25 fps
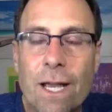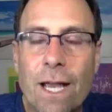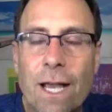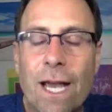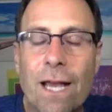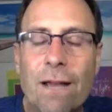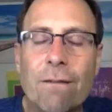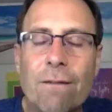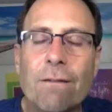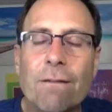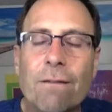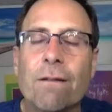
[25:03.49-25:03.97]

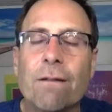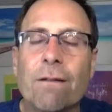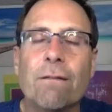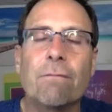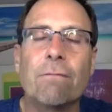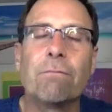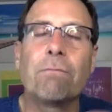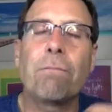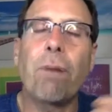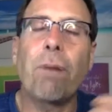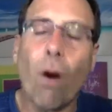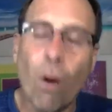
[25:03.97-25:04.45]
and
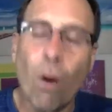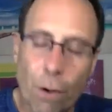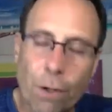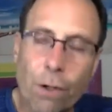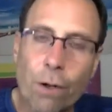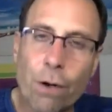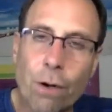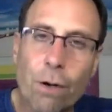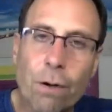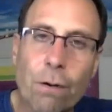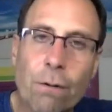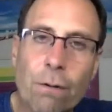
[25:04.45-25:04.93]

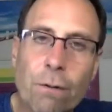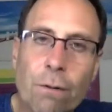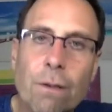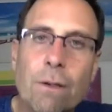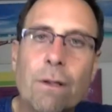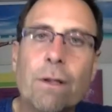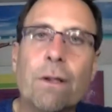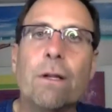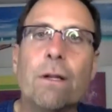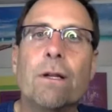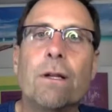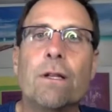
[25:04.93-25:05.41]
partner,
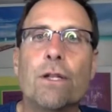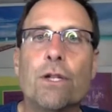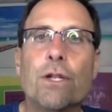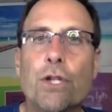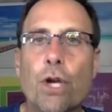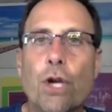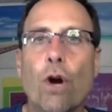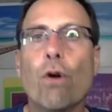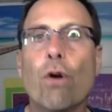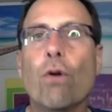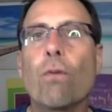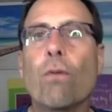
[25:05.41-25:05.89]

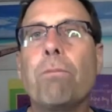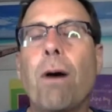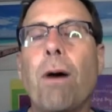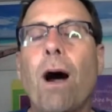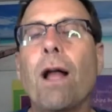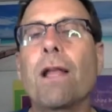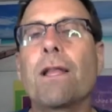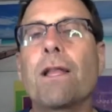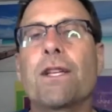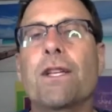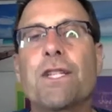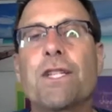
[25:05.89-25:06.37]
Joe
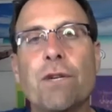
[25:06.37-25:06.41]
Polish.